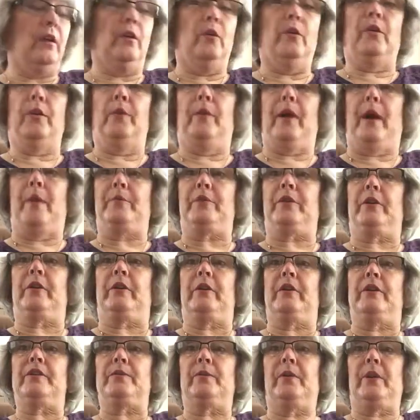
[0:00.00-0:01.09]
or the rapture
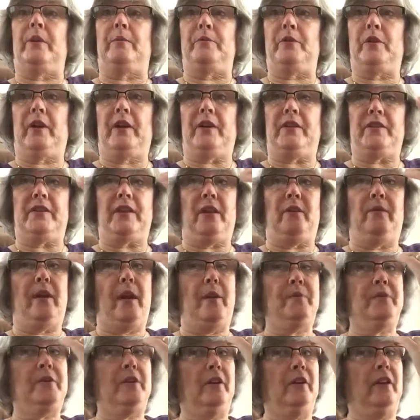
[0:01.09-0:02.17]
is what I'm trying to say.
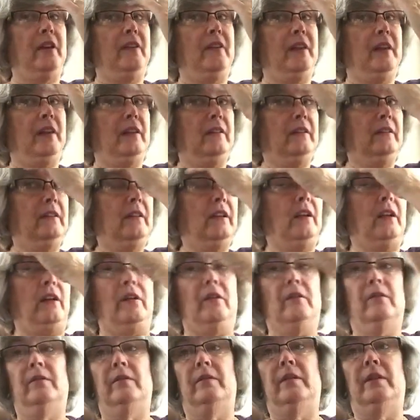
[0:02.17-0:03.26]
Rapture, and then, you
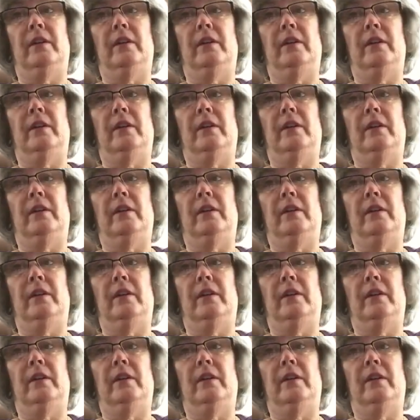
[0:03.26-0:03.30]
know,